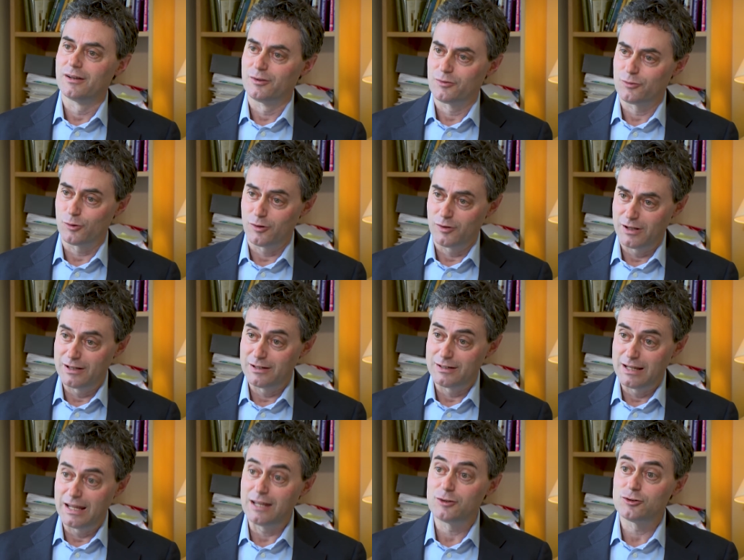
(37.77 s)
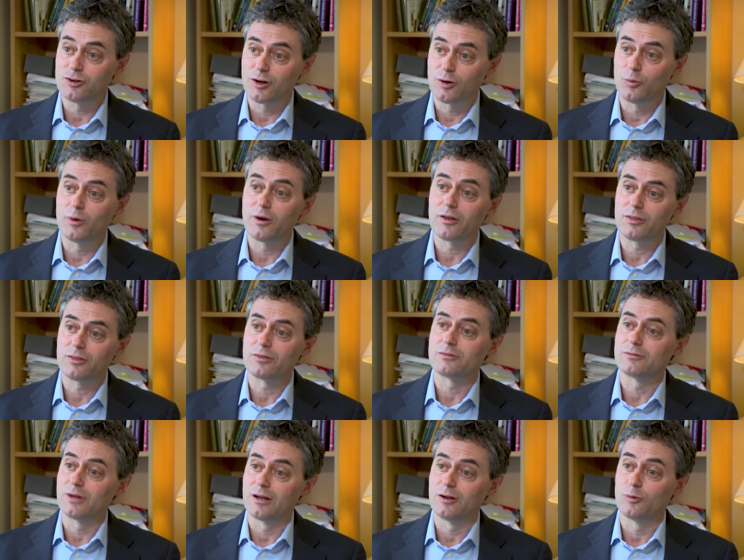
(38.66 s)
sort of engaging with
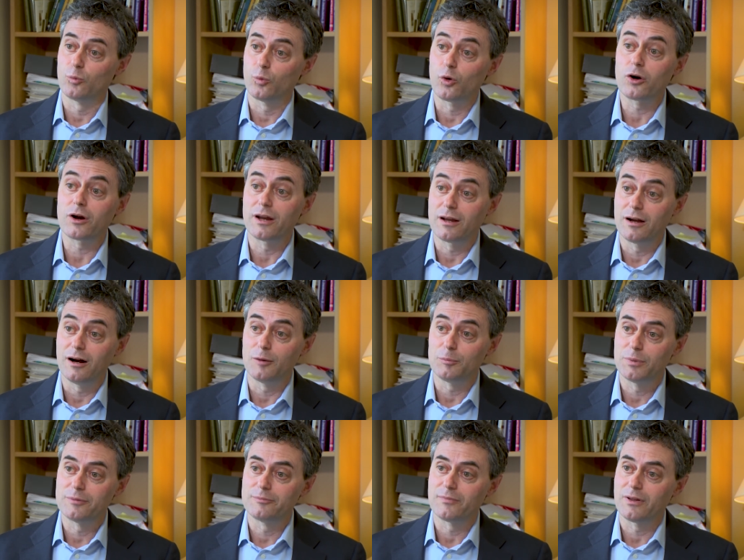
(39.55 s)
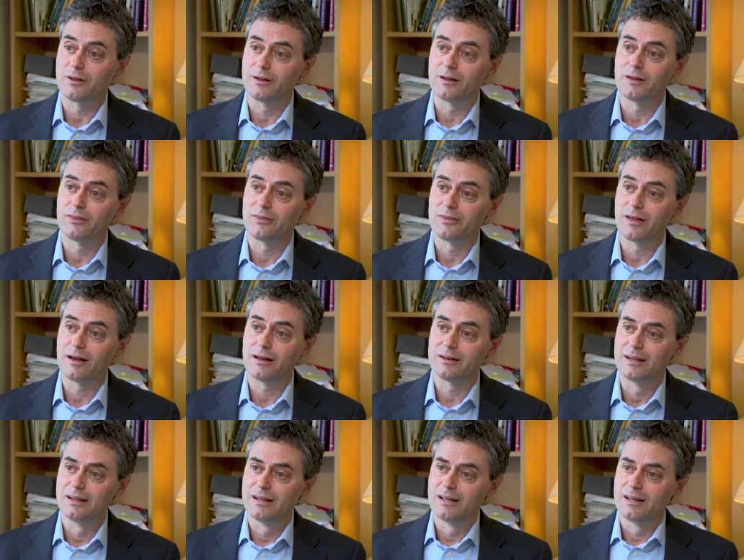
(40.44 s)
and working up. And
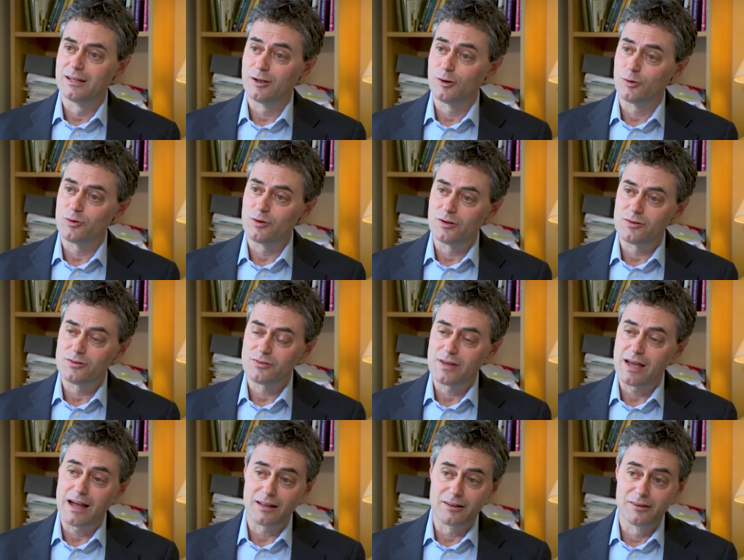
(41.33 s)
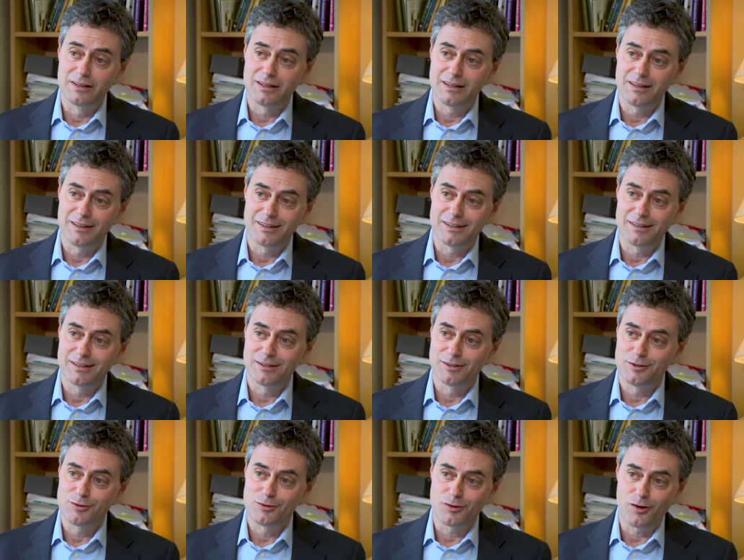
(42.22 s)
that, you know, sadly, it
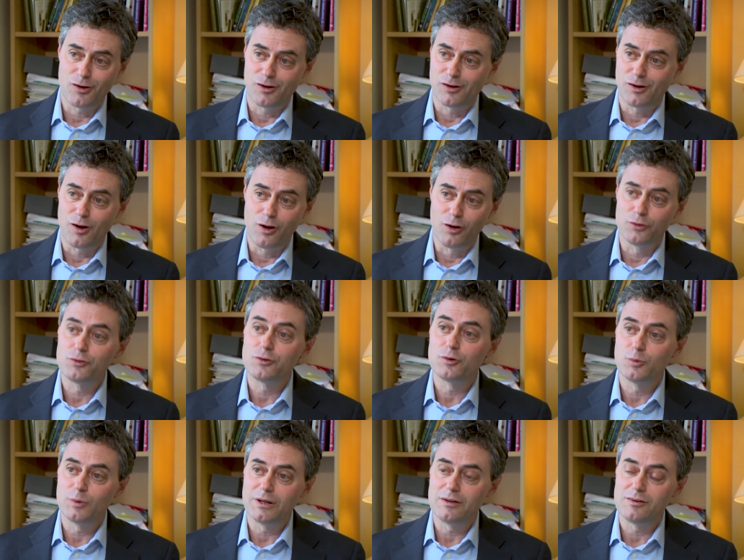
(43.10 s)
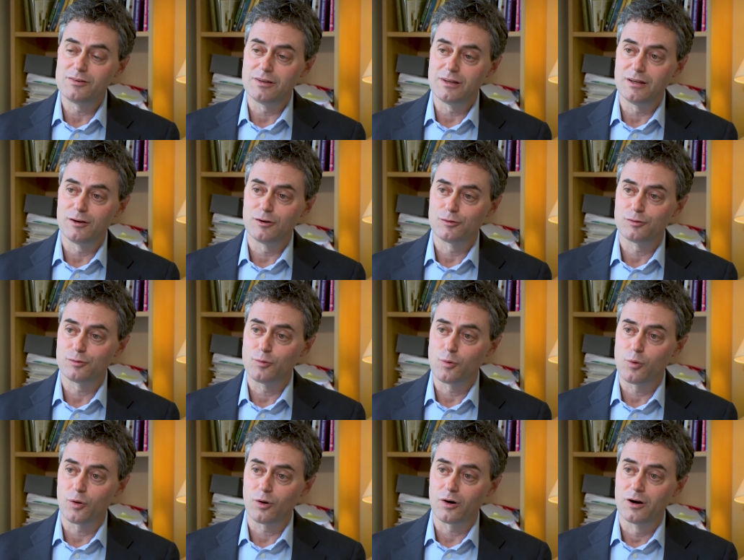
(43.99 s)
is all too easy
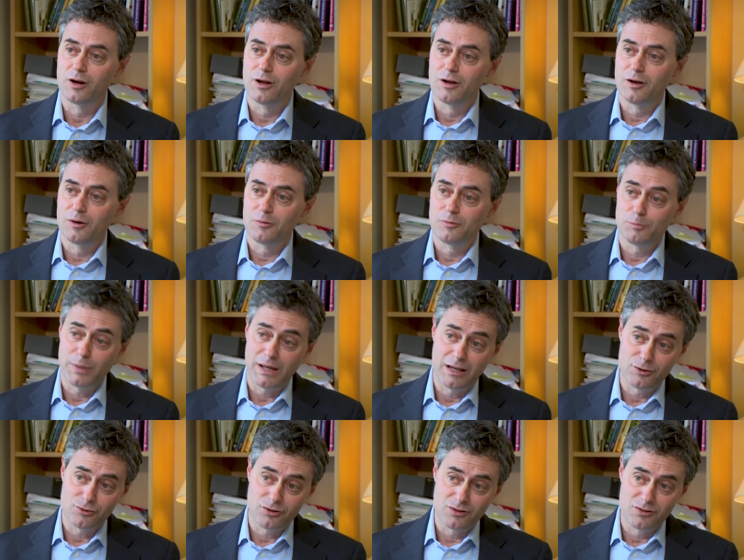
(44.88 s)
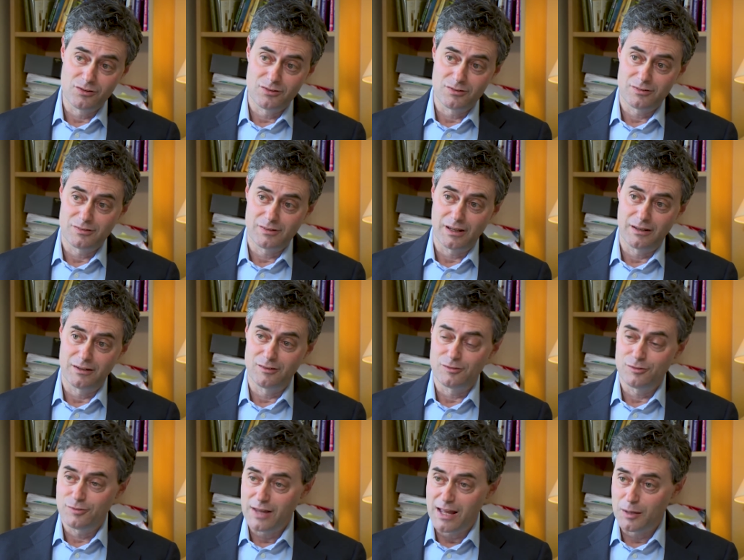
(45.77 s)
for patients
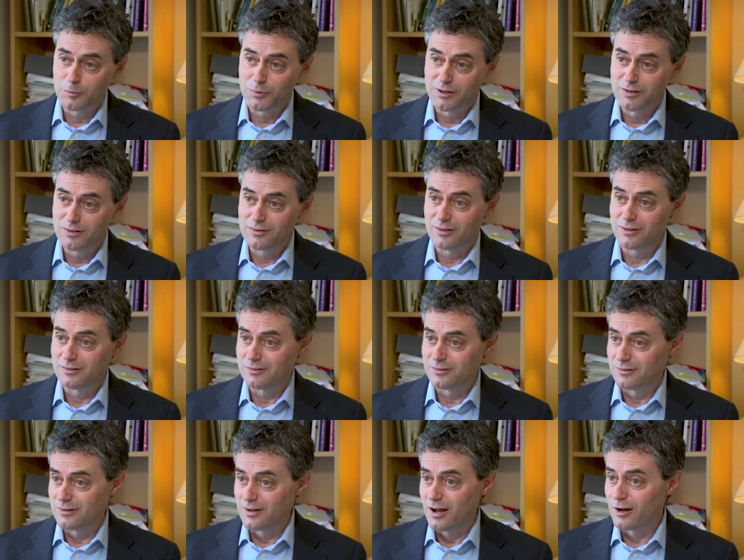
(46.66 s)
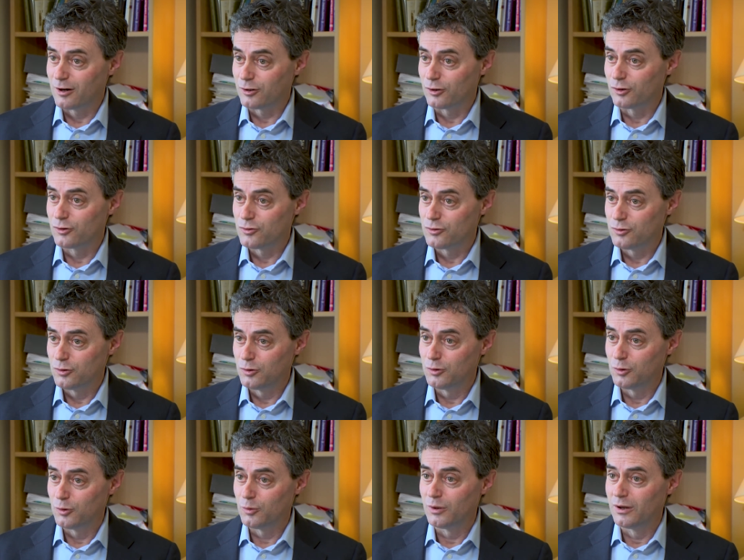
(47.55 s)
and families and doctors
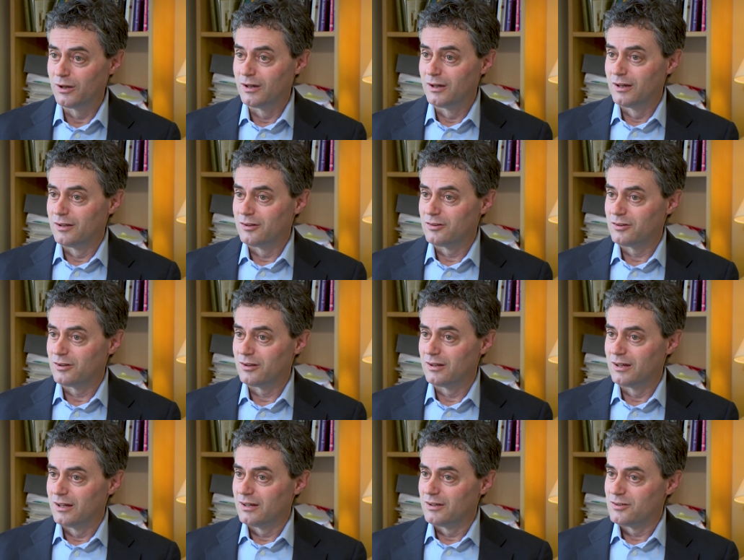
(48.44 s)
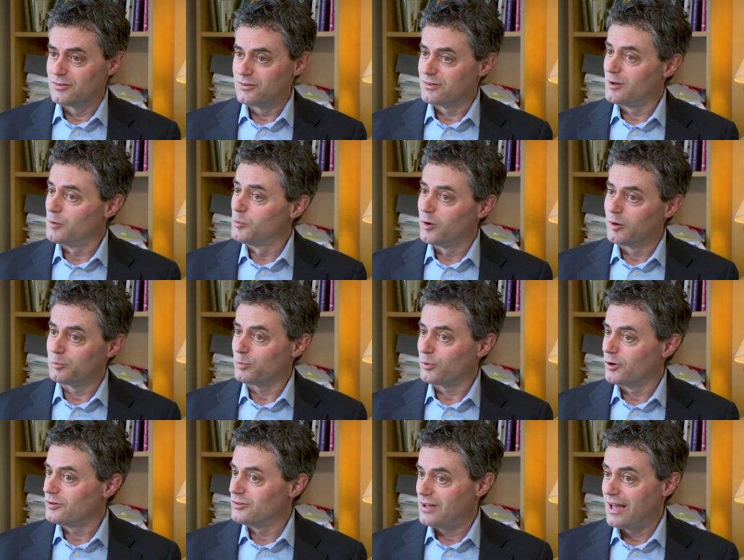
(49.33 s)
too to somewhat
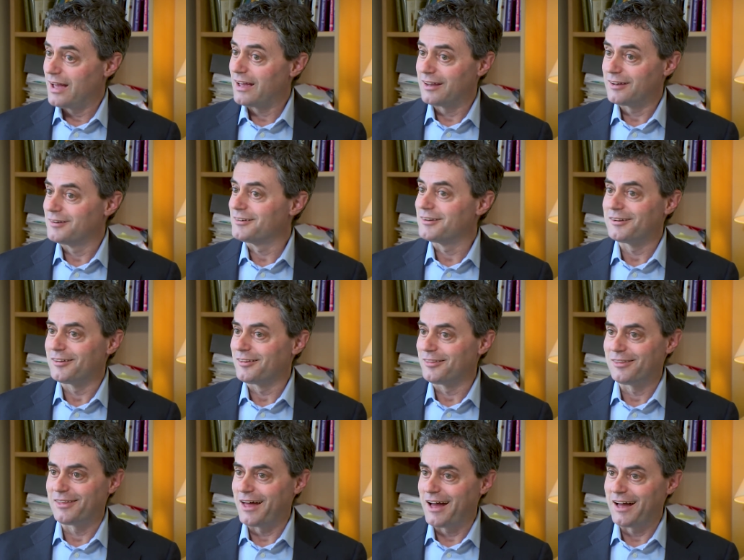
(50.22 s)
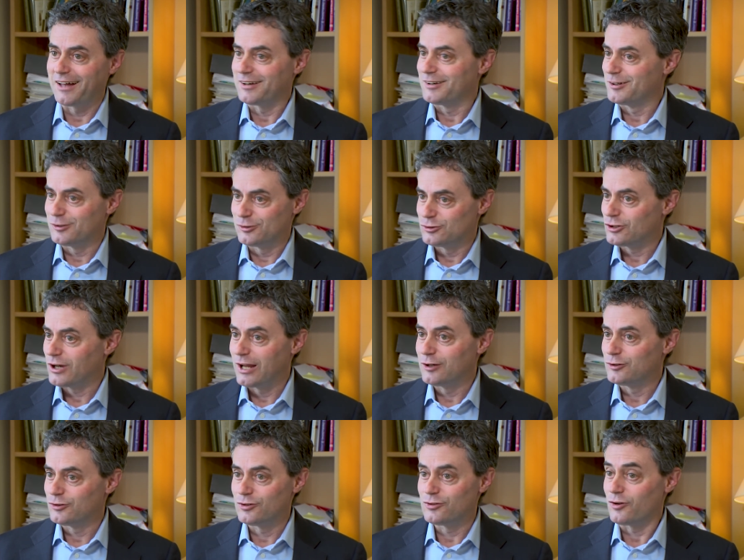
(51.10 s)
pretend that
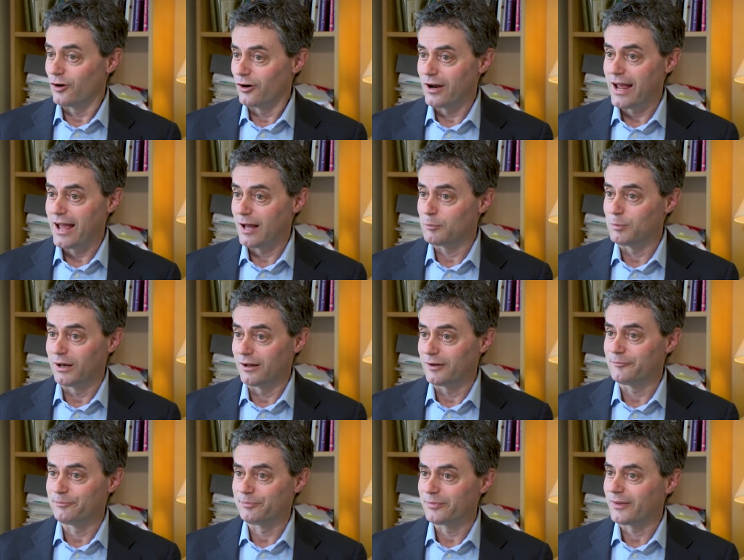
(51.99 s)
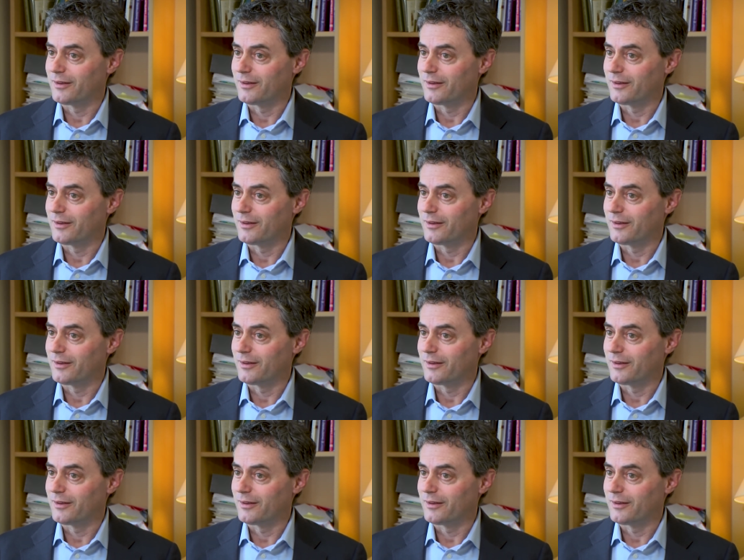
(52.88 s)
changes aren't happening.